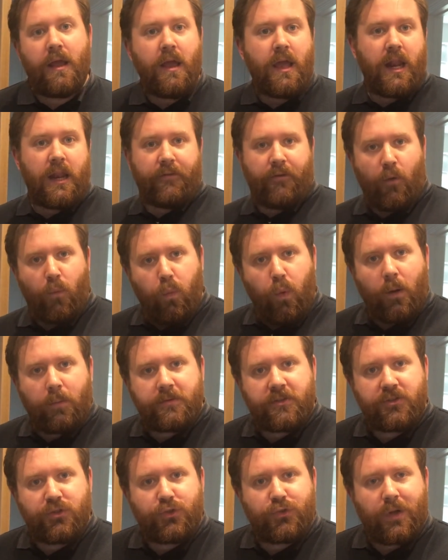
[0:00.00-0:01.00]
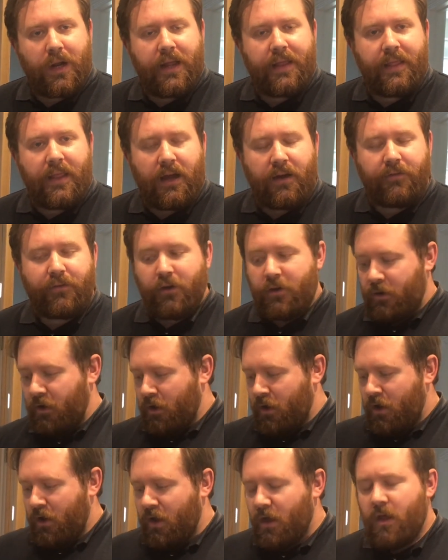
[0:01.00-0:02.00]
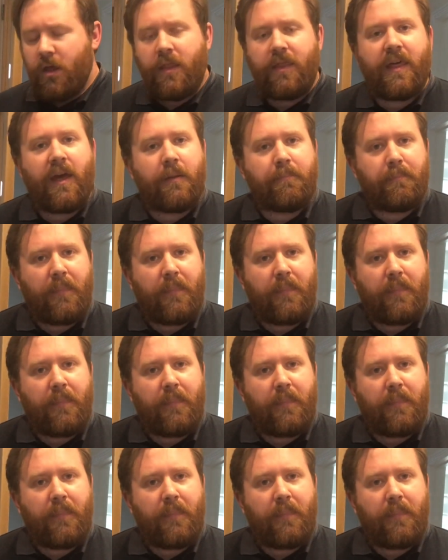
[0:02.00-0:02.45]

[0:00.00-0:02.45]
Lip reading: If I whopped it straight in the oven, they'd